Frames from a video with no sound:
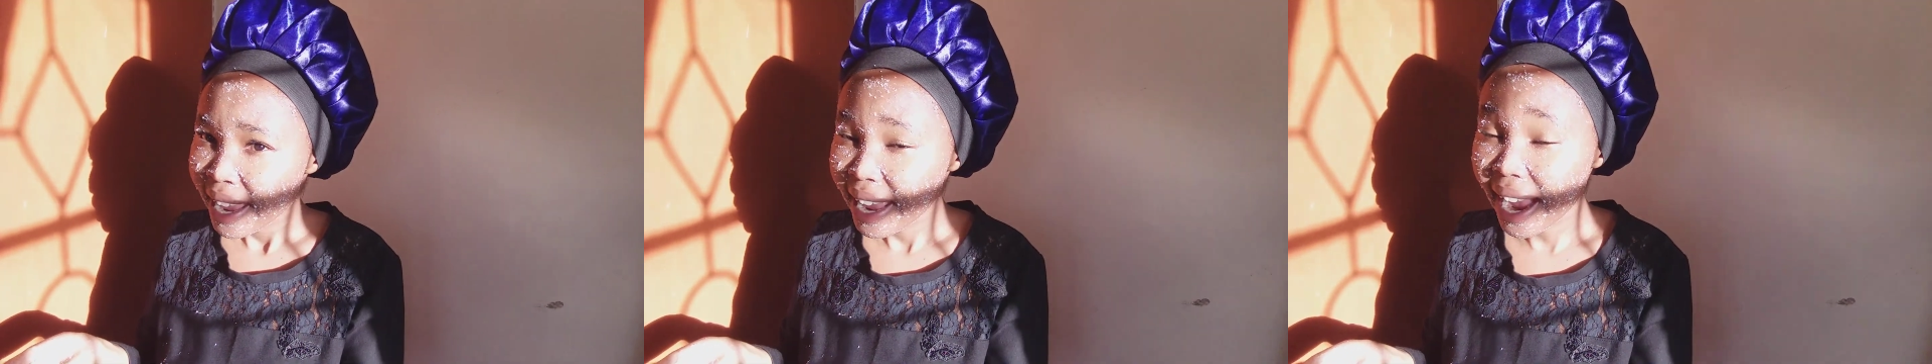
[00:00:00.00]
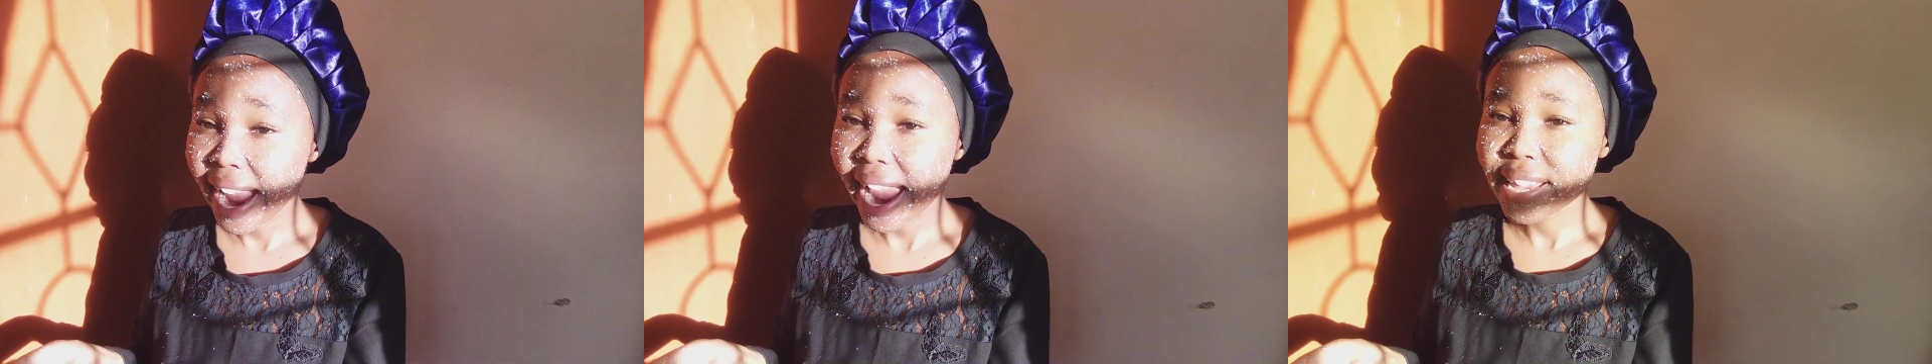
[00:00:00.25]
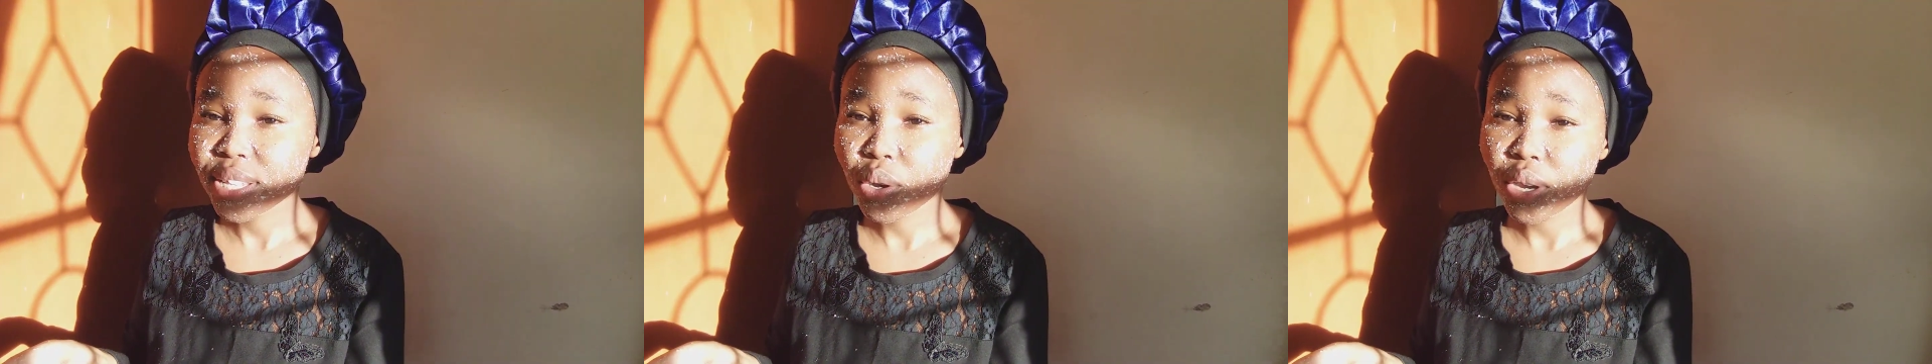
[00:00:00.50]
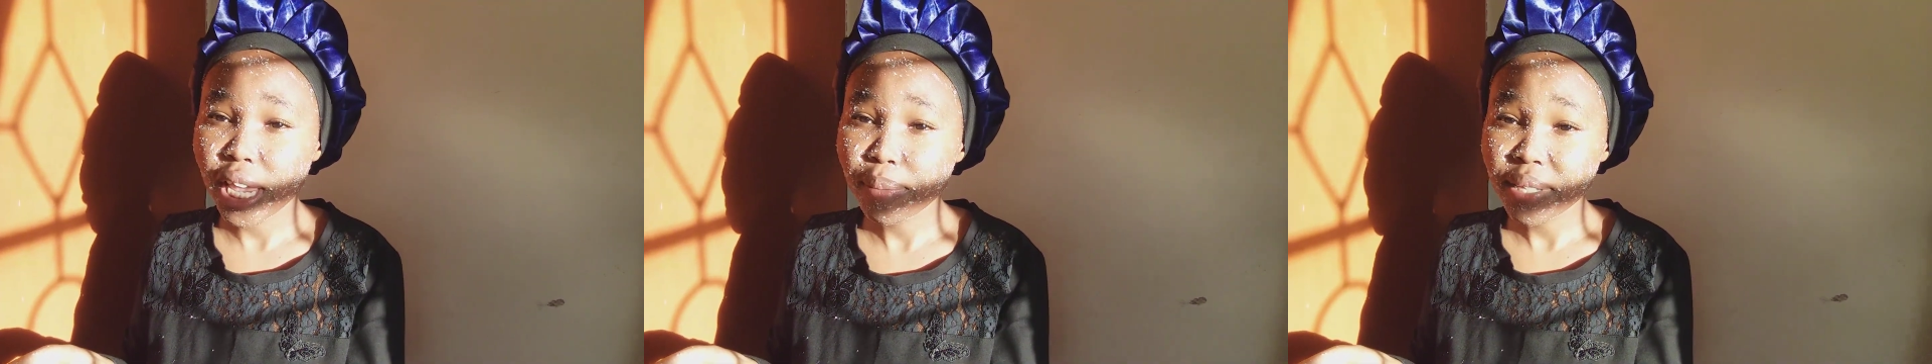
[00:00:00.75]
yeah guys
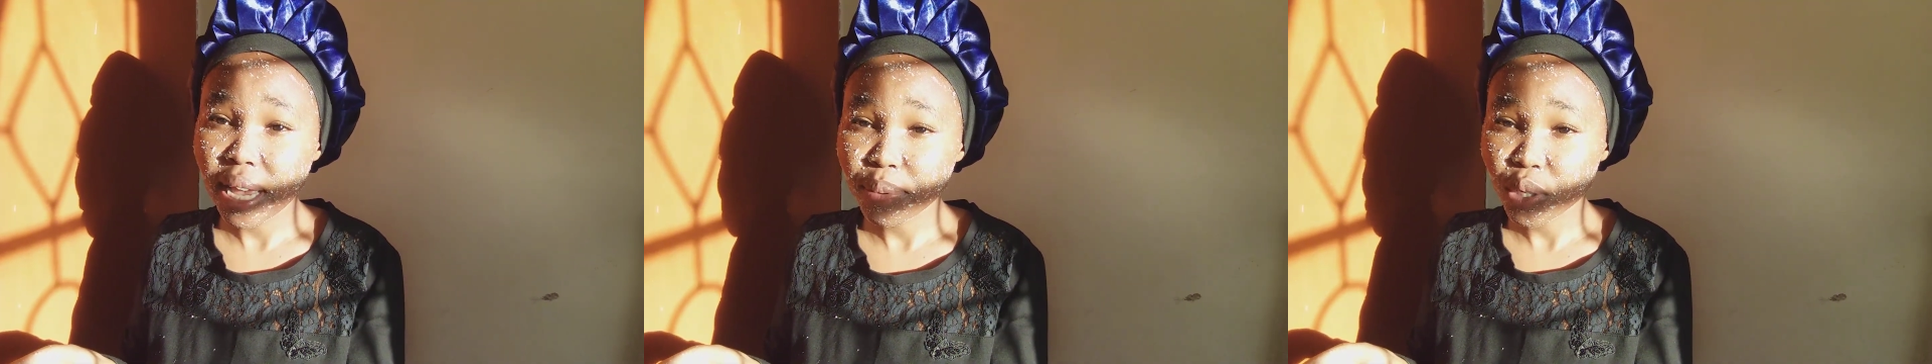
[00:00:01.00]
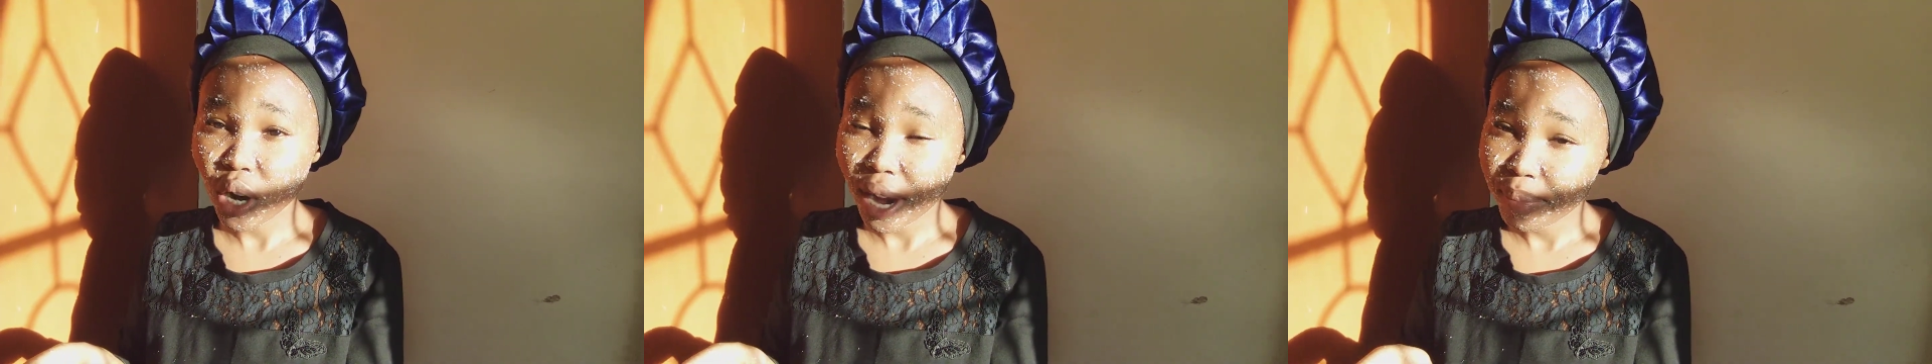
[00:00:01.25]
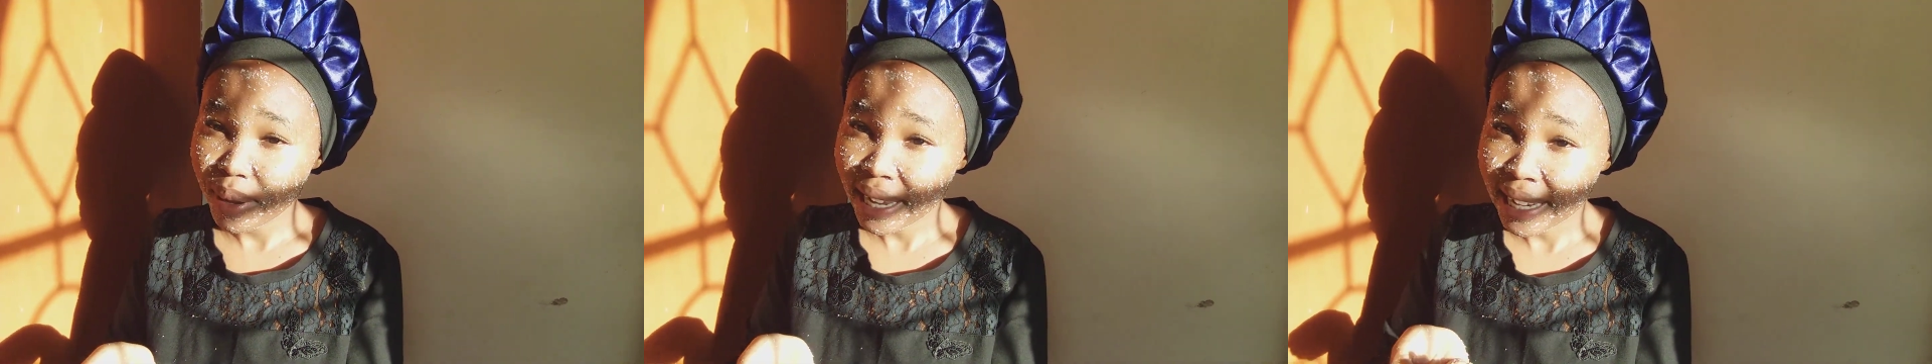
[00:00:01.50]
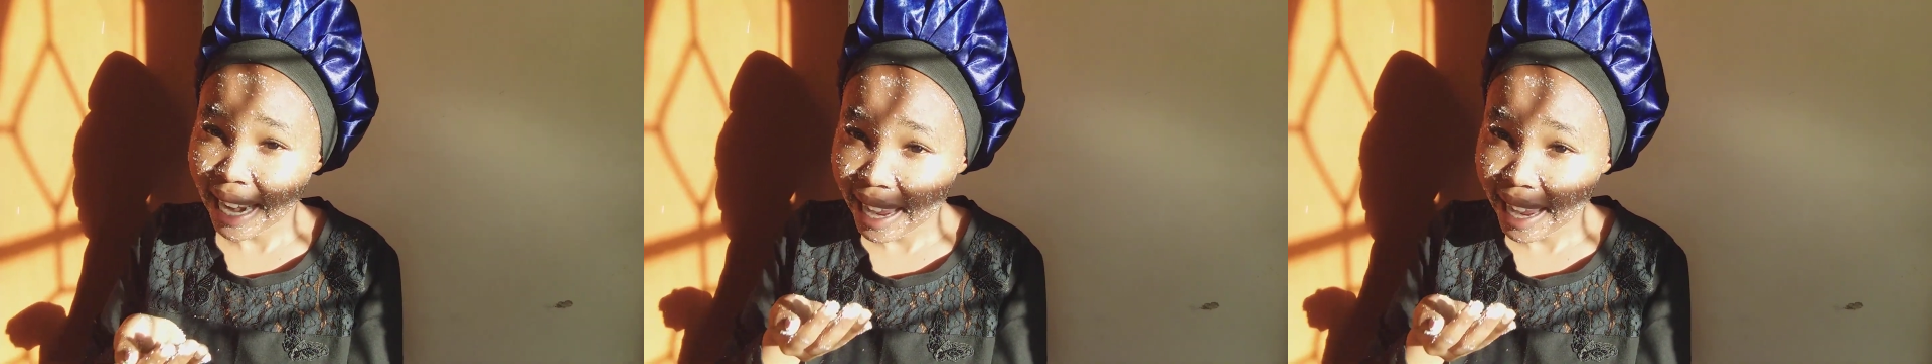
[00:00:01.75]
so keep subscribing